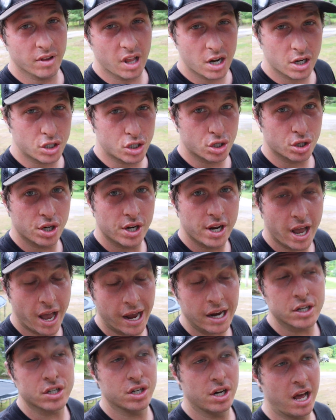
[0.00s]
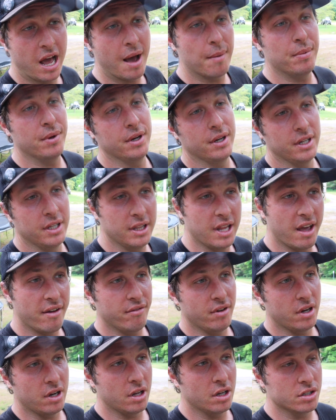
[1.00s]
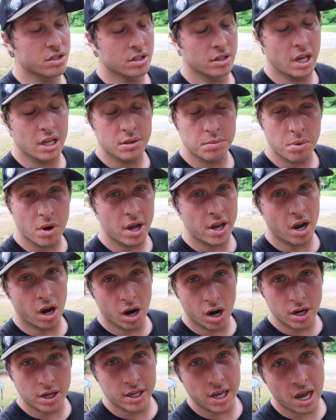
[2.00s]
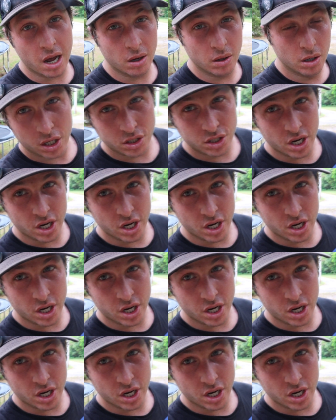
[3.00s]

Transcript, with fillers: A lot of tree action happened in that video, so that's probably already out. You can